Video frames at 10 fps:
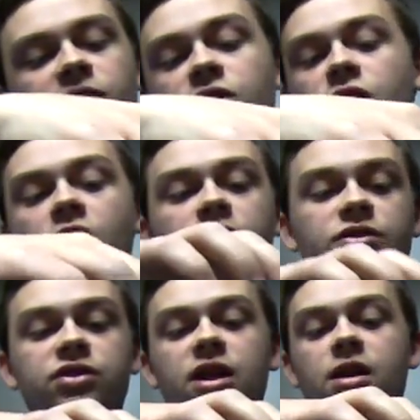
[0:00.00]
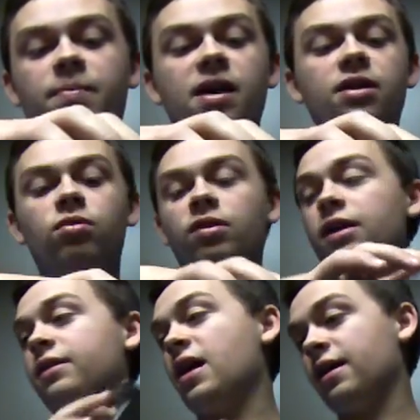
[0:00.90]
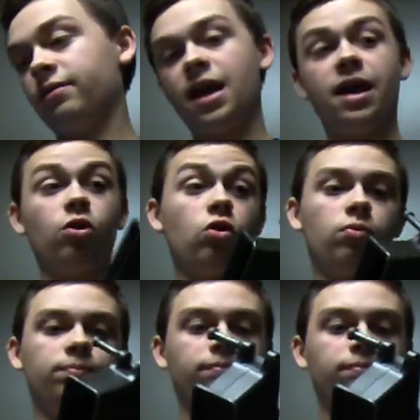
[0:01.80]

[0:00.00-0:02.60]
The knocker setup, I don't like that at all.